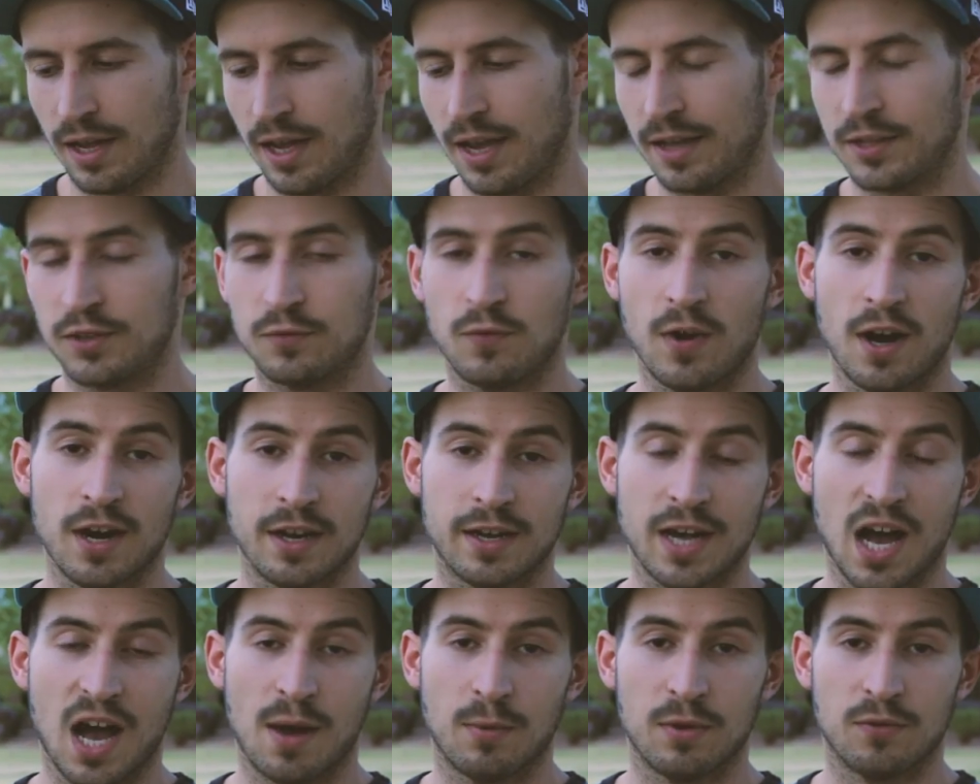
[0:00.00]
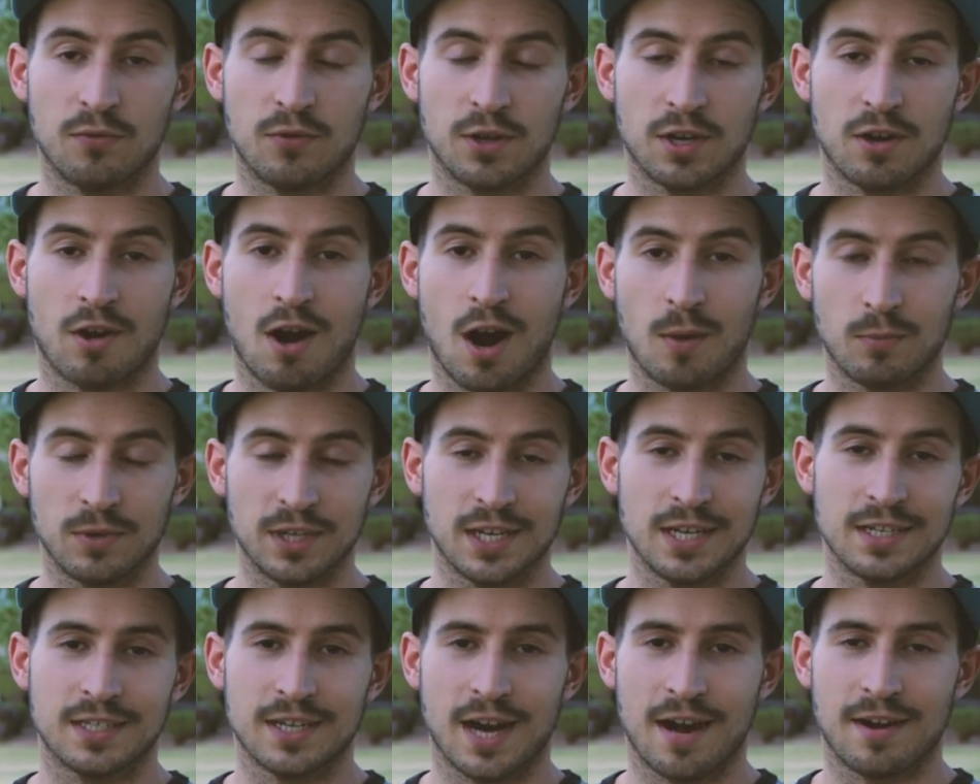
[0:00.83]
It's very common for your arm to
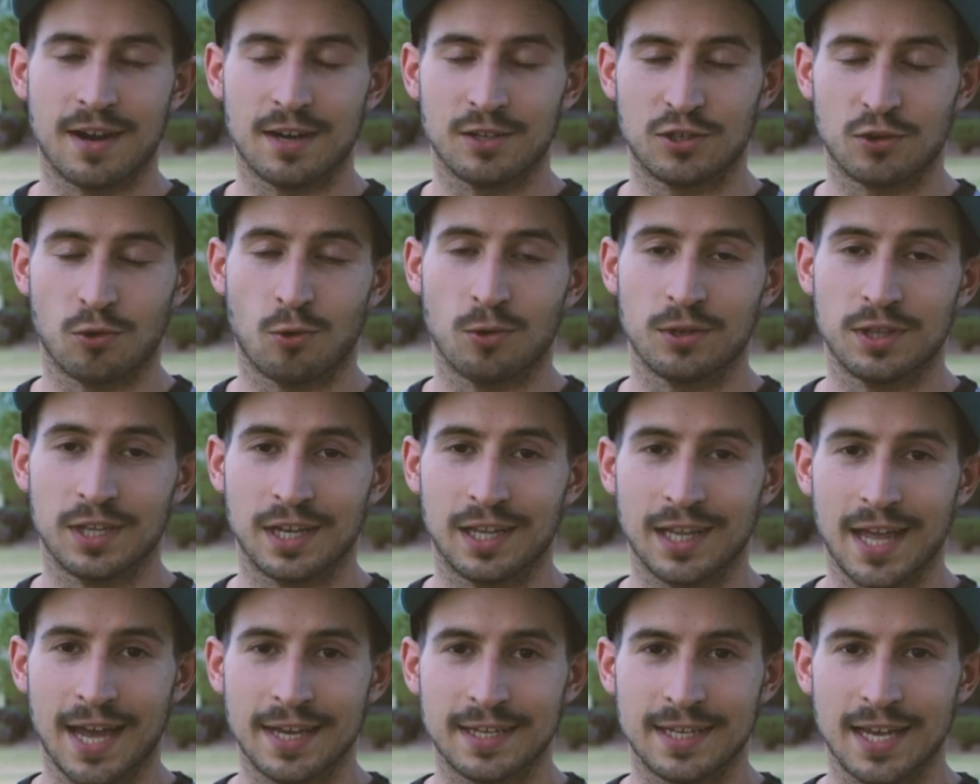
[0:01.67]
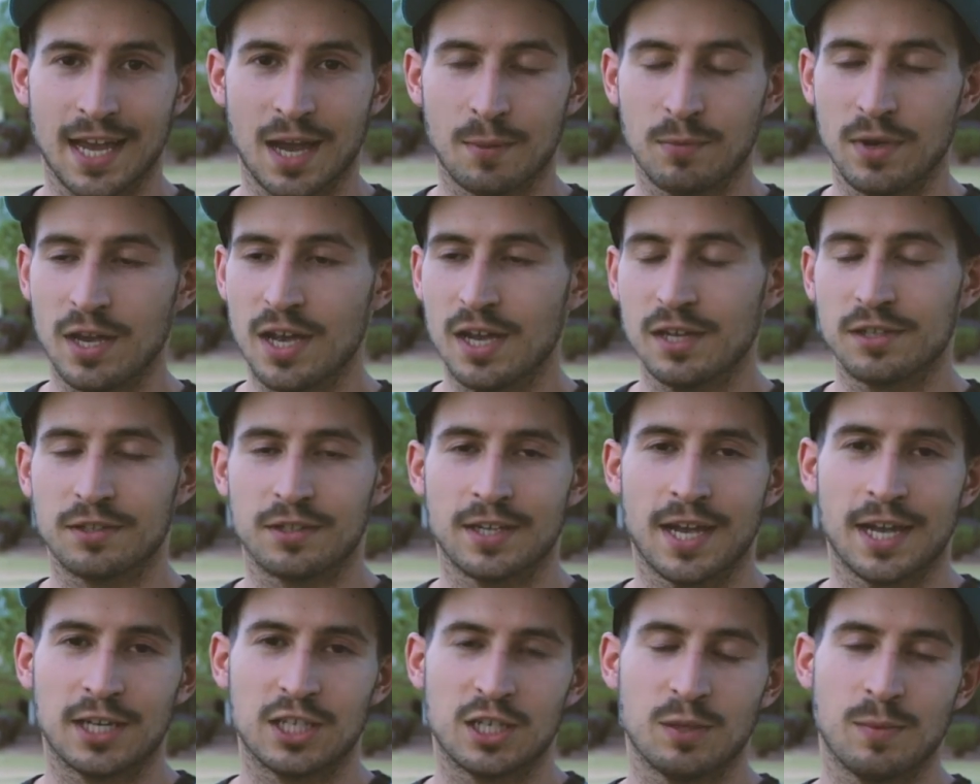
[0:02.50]
get tired as you're holding the glide cam,
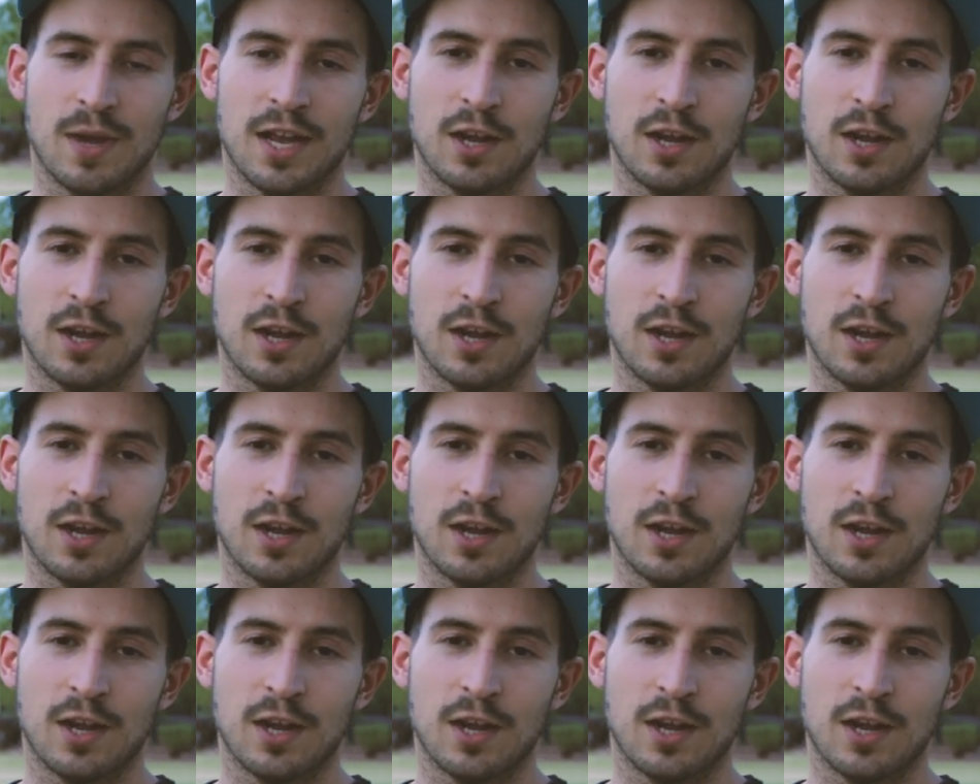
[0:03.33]
so they actually